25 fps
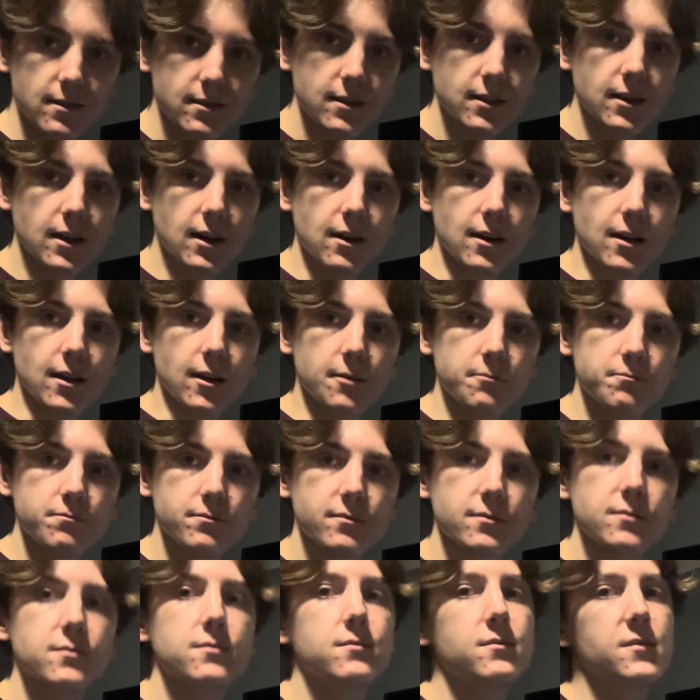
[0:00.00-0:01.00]
uh,
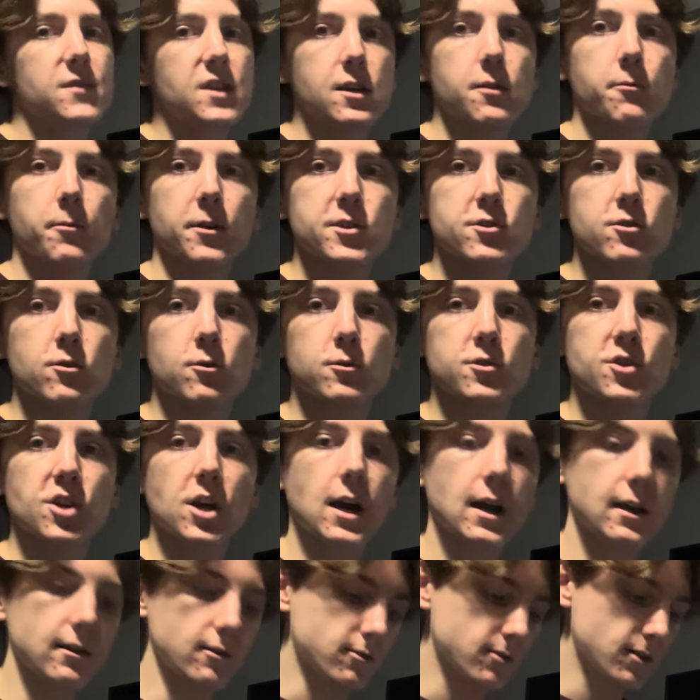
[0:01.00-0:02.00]
the original
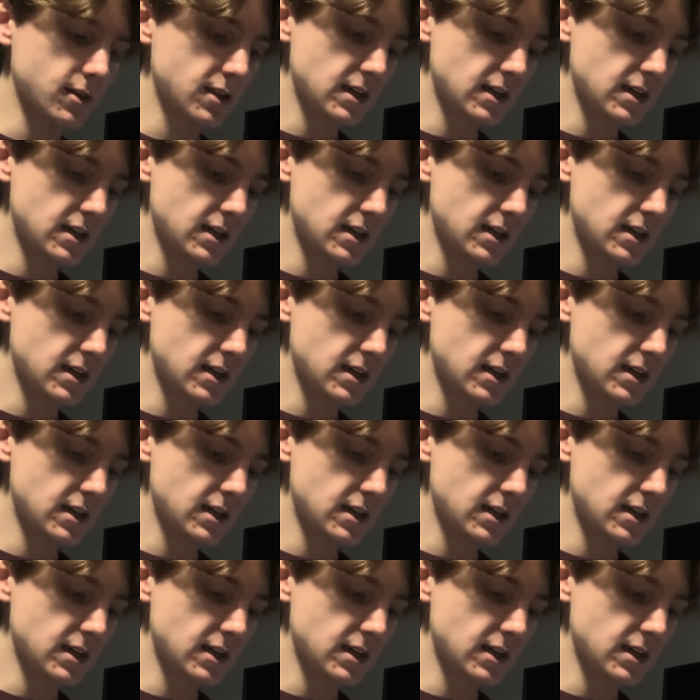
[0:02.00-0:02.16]
child.